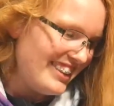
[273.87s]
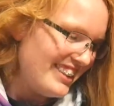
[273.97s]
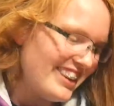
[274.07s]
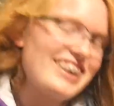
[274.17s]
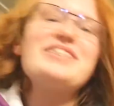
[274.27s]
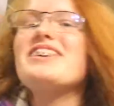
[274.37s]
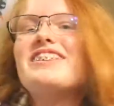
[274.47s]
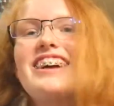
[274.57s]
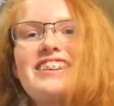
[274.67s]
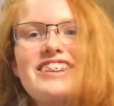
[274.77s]
Yeah, I'm
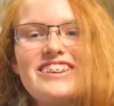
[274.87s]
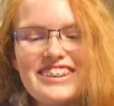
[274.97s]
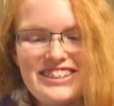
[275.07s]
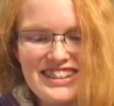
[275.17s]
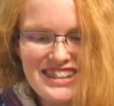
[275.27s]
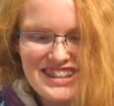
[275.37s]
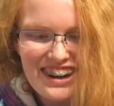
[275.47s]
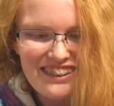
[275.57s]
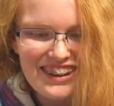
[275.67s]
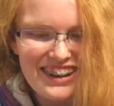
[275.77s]
probably gonna have to go use the
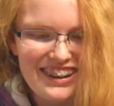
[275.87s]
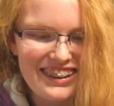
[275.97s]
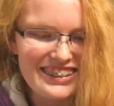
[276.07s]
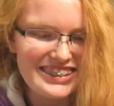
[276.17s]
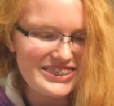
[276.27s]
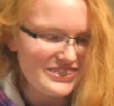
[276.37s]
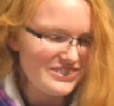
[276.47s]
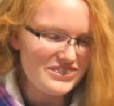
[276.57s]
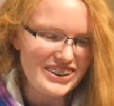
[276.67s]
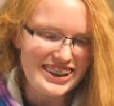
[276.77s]
shower head on these
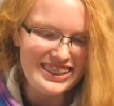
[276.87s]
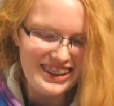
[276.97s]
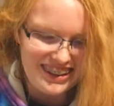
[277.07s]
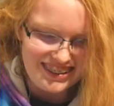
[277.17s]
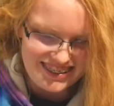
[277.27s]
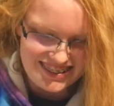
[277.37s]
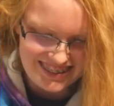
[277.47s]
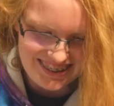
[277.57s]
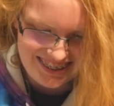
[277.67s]
freaking things.